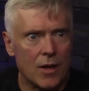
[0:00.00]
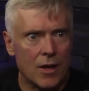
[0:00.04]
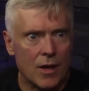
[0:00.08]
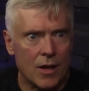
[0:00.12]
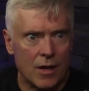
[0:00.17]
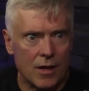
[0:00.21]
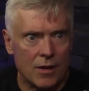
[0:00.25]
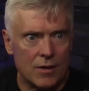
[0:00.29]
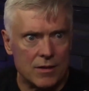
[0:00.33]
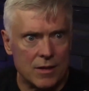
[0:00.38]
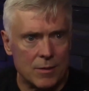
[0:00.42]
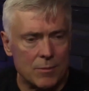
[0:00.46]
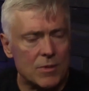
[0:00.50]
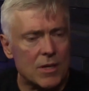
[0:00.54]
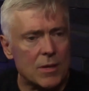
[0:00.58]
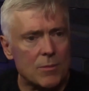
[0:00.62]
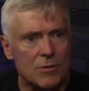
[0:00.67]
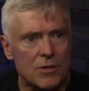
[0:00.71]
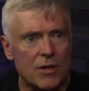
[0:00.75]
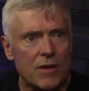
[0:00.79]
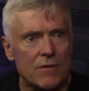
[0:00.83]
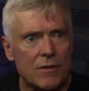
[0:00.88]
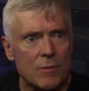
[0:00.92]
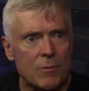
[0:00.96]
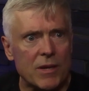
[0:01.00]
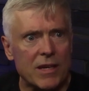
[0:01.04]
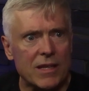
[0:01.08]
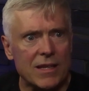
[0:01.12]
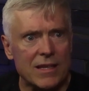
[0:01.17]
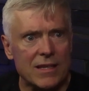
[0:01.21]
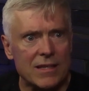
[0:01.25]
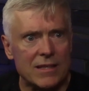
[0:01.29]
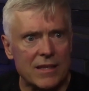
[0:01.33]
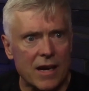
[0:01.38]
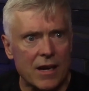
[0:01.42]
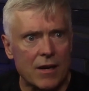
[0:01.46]
sometimes you have to make
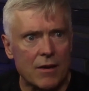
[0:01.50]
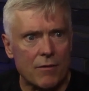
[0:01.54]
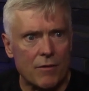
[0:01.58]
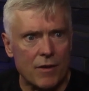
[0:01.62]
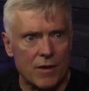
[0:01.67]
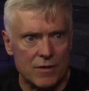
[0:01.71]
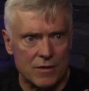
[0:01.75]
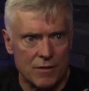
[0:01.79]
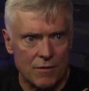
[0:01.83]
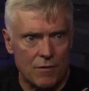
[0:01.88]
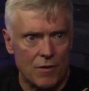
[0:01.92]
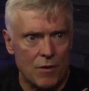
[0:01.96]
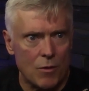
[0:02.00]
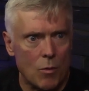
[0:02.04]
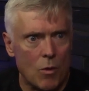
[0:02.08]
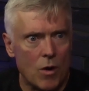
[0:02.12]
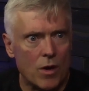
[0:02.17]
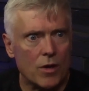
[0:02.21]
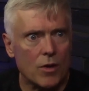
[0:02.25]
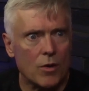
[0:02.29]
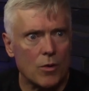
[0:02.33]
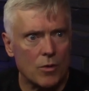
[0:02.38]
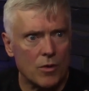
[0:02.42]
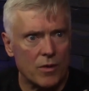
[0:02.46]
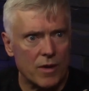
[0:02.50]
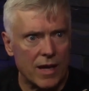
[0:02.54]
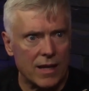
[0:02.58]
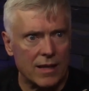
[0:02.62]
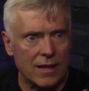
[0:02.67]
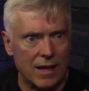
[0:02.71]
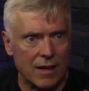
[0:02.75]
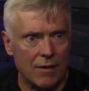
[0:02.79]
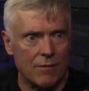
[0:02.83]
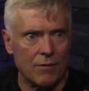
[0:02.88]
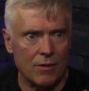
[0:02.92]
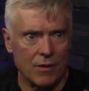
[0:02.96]
these sacrifices. If you want to go to that
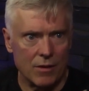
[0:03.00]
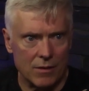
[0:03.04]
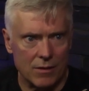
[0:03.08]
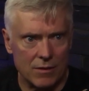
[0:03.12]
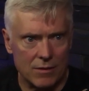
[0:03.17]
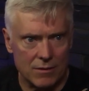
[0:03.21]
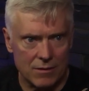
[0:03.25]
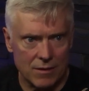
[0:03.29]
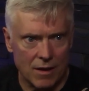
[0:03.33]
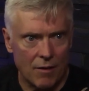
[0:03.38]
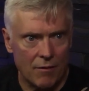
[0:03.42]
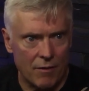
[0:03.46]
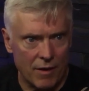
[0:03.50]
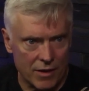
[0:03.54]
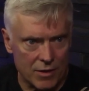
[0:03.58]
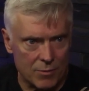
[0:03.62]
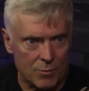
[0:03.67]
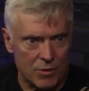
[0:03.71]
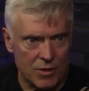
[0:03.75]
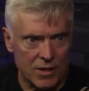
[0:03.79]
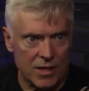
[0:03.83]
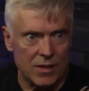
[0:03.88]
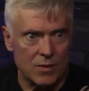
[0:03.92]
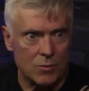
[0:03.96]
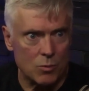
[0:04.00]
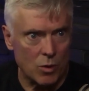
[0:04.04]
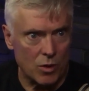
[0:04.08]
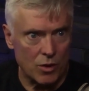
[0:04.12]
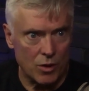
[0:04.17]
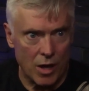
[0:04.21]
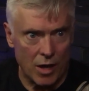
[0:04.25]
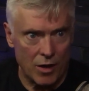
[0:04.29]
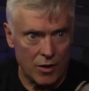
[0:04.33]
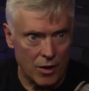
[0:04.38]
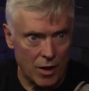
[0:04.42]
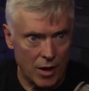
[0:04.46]
level of expertise,
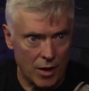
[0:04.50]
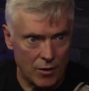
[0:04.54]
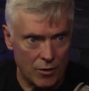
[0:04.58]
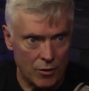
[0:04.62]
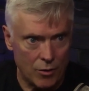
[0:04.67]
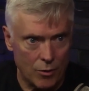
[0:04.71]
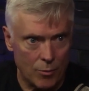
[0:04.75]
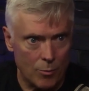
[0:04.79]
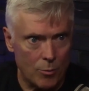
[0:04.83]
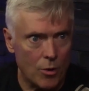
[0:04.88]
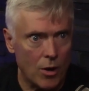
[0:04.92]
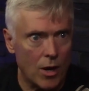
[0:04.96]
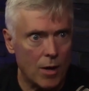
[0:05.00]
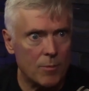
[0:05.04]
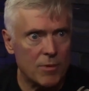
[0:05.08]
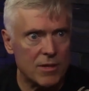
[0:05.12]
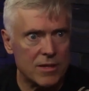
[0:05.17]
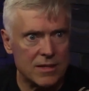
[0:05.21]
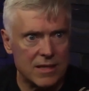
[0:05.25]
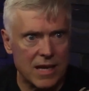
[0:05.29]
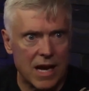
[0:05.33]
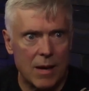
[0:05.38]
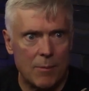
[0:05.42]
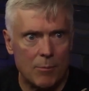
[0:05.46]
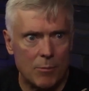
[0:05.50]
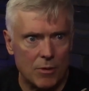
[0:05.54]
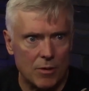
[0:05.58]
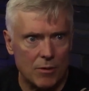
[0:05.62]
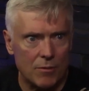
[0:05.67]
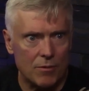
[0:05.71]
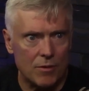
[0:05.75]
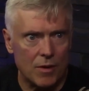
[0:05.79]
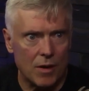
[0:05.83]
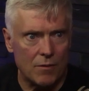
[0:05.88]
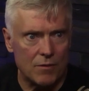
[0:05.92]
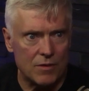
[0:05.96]
and you're a prime
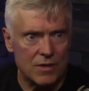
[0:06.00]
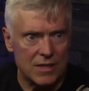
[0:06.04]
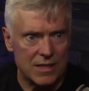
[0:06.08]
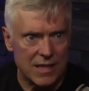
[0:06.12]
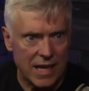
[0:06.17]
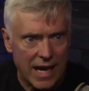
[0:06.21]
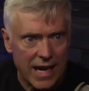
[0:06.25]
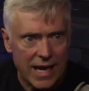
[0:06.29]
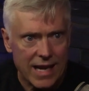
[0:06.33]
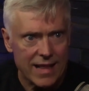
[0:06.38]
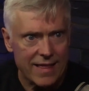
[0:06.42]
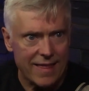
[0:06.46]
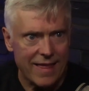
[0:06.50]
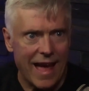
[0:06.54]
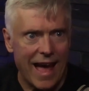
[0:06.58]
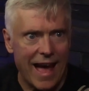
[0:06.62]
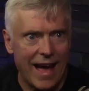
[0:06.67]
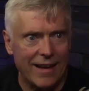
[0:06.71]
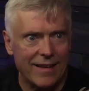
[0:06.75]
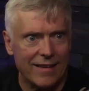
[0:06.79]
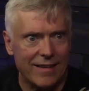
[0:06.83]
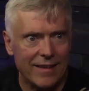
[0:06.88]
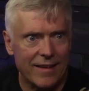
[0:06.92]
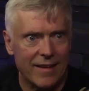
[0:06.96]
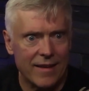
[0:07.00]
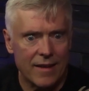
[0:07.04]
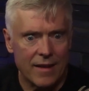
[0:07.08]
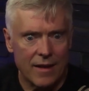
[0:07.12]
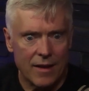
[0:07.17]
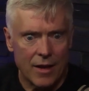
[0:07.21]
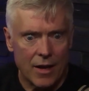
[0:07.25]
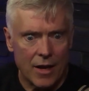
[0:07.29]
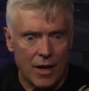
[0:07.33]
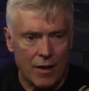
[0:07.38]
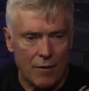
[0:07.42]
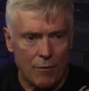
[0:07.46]
example of saying that,
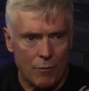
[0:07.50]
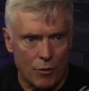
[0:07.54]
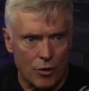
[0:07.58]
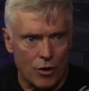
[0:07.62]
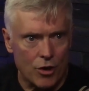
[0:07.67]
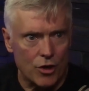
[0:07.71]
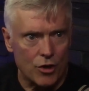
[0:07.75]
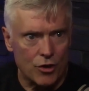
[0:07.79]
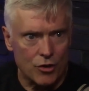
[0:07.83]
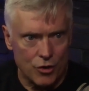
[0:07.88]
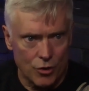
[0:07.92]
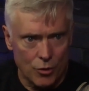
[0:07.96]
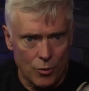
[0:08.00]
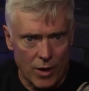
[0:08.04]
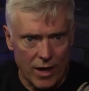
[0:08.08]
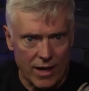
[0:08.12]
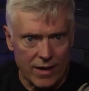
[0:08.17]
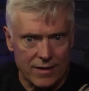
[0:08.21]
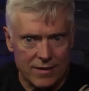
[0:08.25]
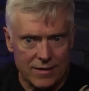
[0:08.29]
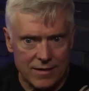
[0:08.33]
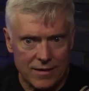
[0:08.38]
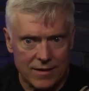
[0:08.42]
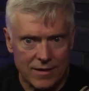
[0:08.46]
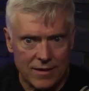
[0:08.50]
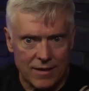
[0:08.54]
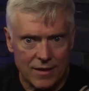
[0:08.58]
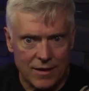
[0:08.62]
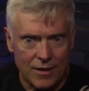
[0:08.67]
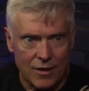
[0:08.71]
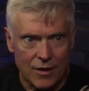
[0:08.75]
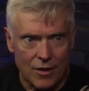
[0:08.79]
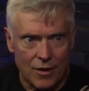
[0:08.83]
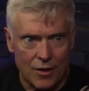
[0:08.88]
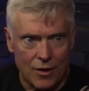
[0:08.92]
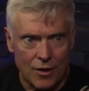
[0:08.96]
if we're going to do it,
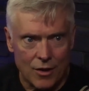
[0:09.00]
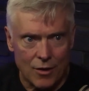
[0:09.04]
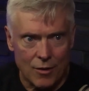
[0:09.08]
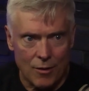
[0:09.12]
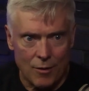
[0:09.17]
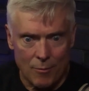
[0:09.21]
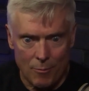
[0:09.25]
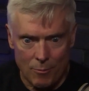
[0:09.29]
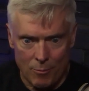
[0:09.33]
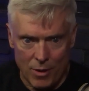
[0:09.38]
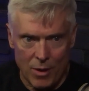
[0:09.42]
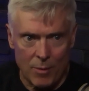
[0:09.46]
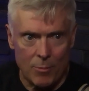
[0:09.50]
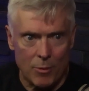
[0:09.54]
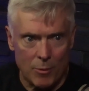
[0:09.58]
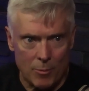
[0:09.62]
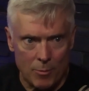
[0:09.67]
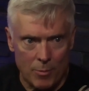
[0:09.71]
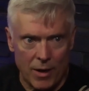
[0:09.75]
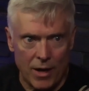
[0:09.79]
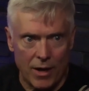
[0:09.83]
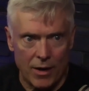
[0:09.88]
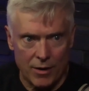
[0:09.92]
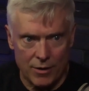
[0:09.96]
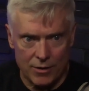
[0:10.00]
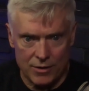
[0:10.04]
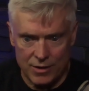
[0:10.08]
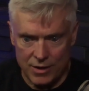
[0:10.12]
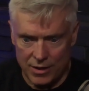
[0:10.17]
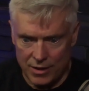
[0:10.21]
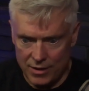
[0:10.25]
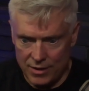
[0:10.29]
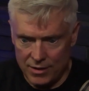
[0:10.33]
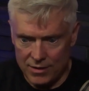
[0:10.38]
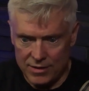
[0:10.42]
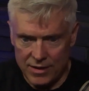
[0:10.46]
be prepared
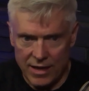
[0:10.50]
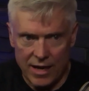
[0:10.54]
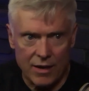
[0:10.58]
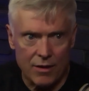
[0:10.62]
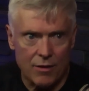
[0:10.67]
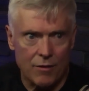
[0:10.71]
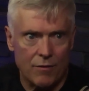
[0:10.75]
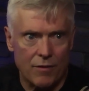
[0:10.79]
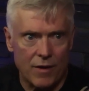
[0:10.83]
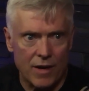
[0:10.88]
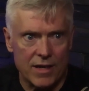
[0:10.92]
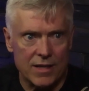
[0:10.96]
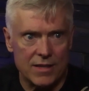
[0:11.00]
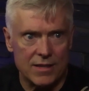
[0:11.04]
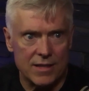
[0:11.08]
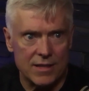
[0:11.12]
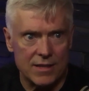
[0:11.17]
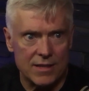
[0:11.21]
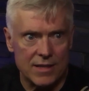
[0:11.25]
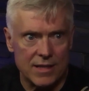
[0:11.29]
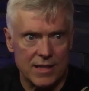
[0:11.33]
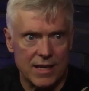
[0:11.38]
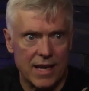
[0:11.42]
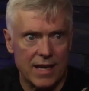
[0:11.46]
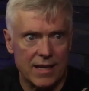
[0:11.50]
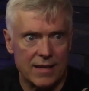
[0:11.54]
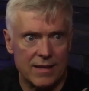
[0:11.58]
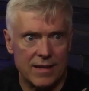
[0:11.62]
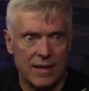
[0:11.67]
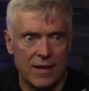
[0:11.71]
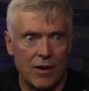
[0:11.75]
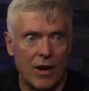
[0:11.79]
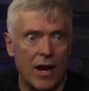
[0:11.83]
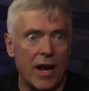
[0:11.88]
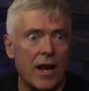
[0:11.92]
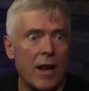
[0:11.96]
to sacrifice this to get to
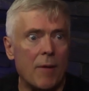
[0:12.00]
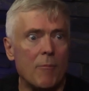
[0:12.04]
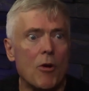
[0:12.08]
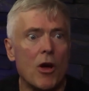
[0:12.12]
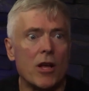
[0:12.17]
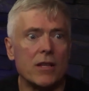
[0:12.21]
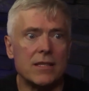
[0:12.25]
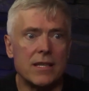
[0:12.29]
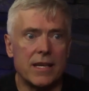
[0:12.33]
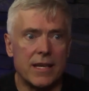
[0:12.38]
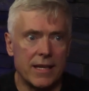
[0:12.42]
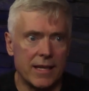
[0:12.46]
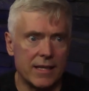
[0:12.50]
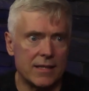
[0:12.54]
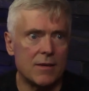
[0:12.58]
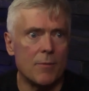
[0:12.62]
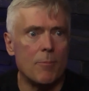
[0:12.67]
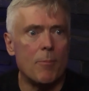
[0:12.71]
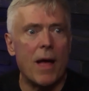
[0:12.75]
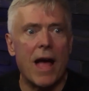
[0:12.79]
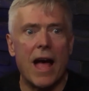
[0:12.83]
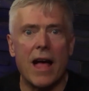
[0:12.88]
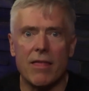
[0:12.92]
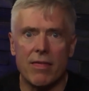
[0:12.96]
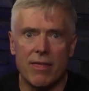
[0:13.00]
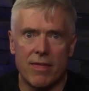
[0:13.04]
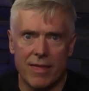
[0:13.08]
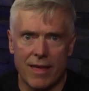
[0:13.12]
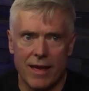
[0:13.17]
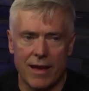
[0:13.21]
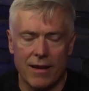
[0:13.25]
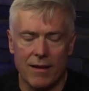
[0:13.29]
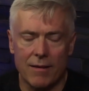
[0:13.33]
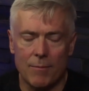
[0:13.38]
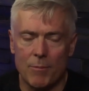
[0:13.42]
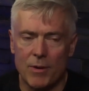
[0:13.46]
here. And I'm not saying it's a bad
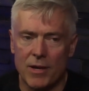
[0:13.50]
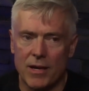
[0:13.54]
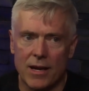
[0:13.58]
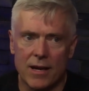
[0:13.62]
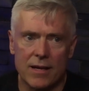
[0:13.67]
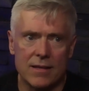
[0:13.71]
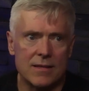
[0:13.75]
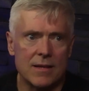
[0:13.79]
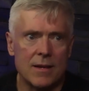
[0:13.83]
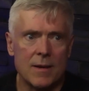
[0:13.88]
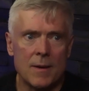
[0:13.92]
thing, because